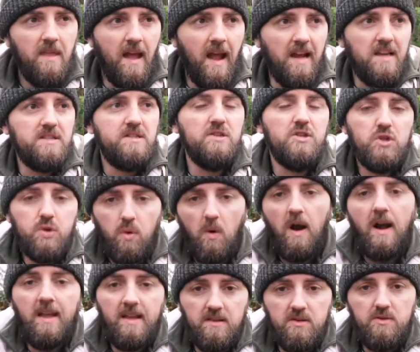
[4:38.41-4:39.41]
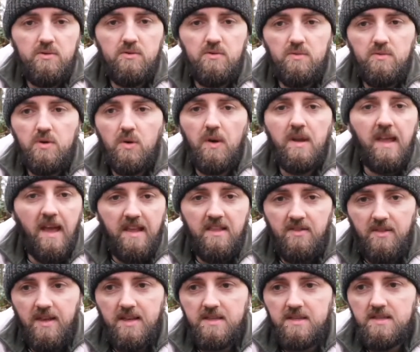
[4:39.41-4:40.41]
actually trying to
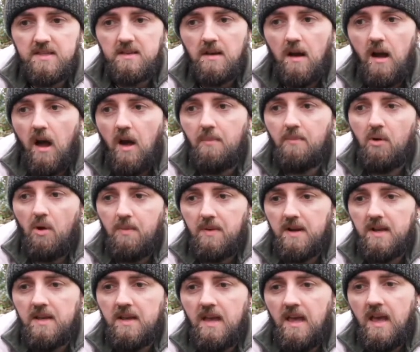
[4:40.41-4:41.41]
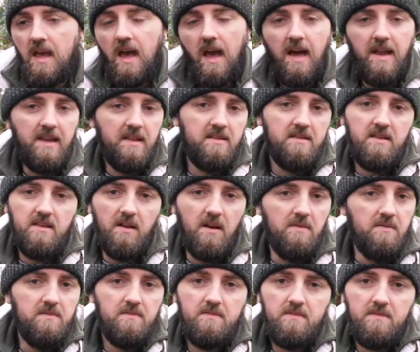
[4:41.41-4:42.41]
create this properly, and it, you know,